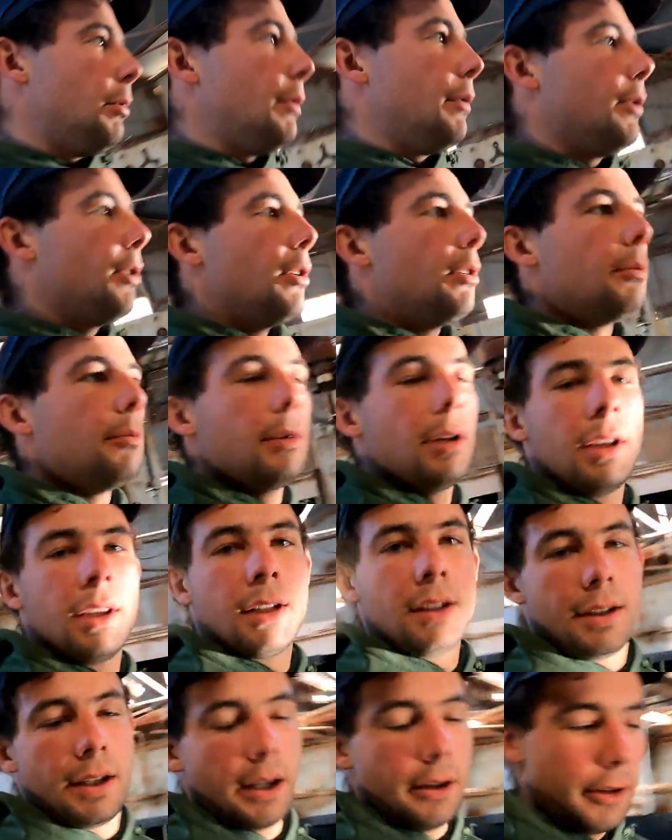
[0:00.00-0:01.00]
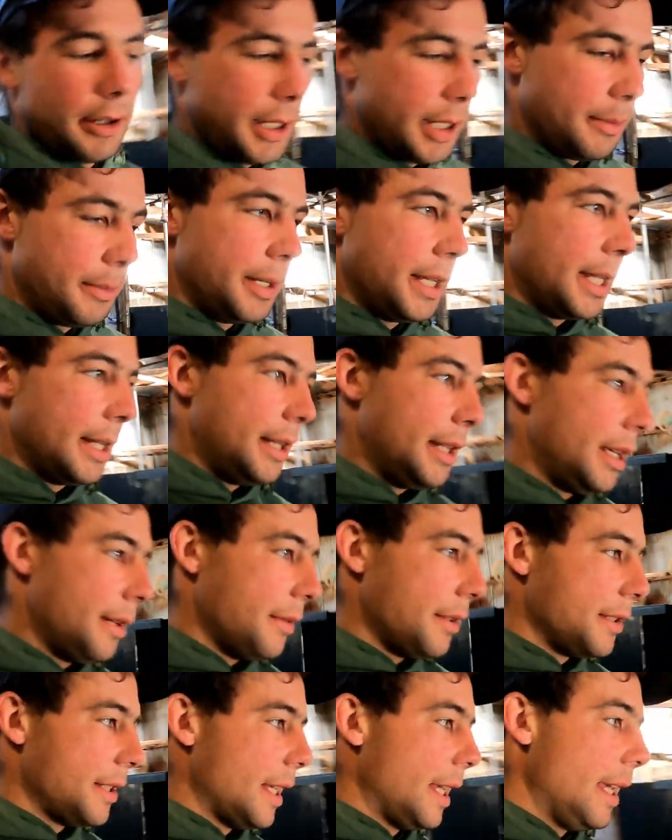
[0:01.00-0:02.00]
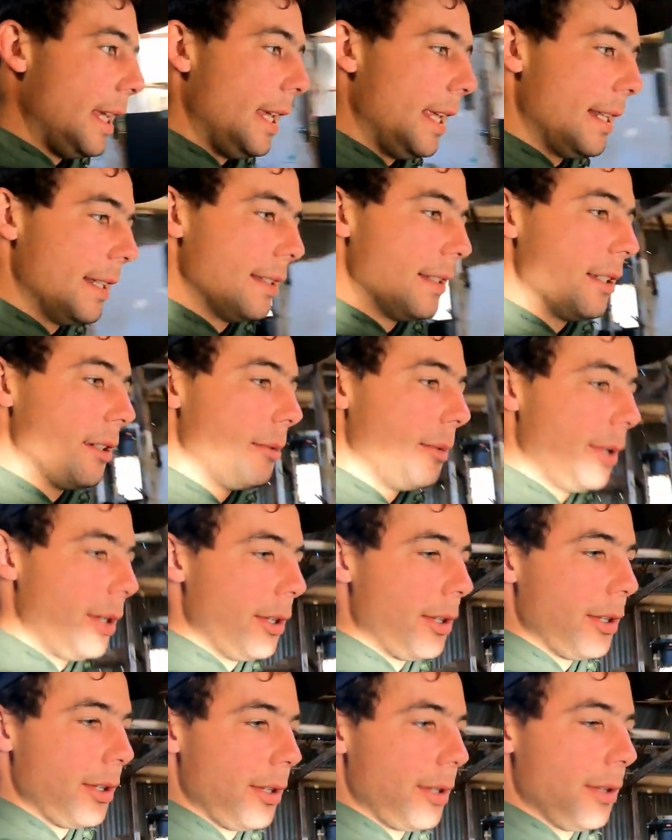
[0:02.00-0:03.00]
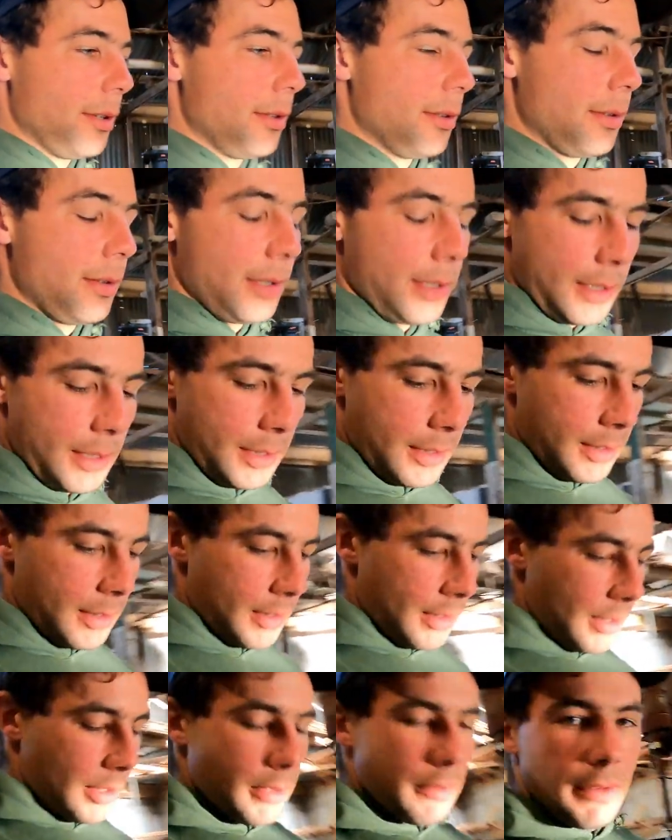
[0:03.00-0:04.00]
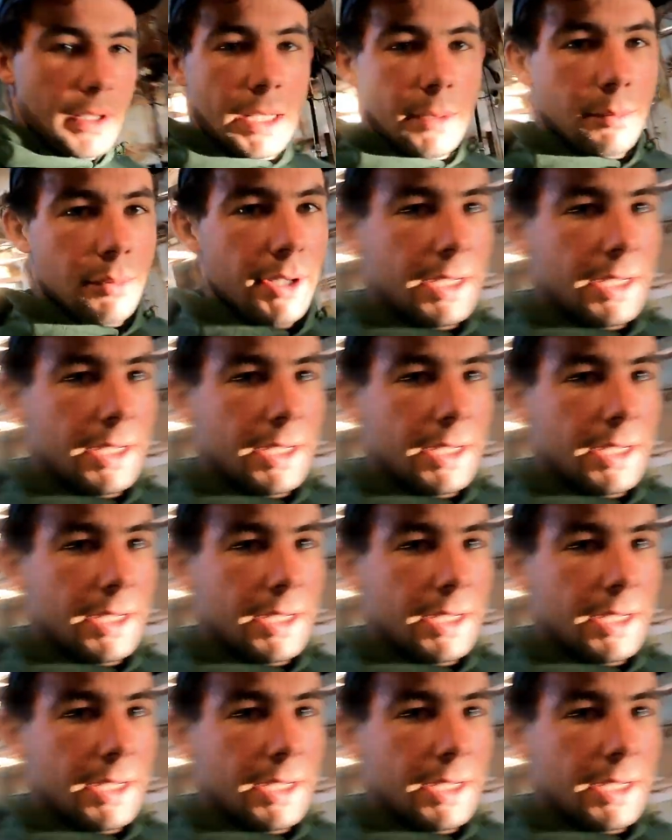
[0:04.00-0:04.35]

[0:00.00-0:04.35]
we've got Will and Terry coming out to give us a hand. So we've got a the vet